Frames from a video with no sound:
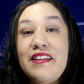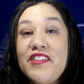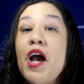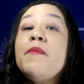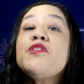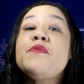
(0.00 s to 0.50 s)

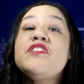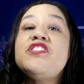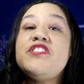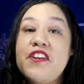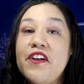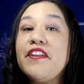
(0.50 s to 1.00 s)
Thomas was
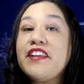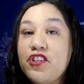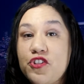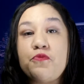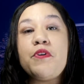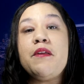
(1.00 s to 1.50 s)
still
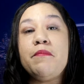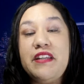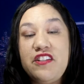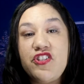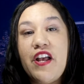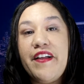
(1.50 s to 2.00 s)

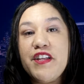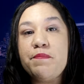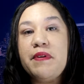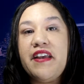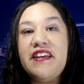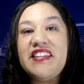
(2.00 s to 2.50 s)
extremely jealous
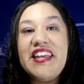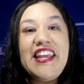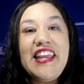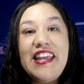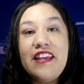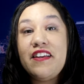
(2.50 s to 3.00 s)
because
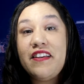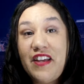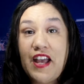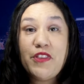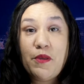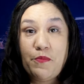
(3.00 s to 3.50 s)
he
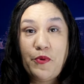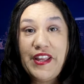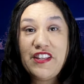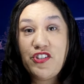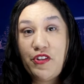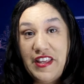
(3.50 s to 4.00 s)
cut the
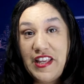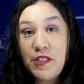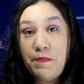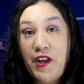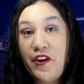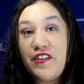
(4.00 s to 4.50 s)
brakes to his
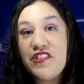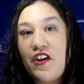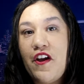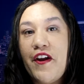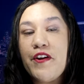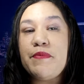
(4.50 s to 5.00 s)
parents'
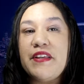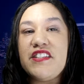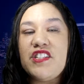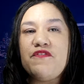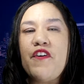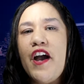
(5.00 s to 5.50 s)
car because
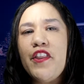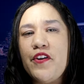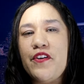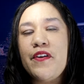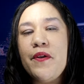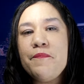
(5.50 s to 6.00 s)
his
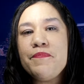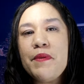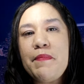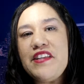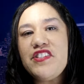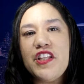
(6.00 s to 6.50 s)
father
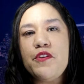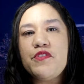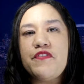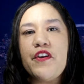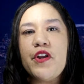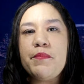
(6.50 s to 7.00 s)
basically was
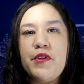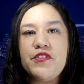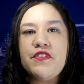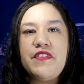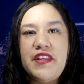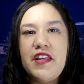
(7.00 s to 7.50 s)
very
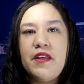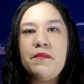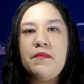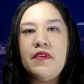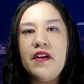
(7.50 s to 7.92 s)
abusive to him.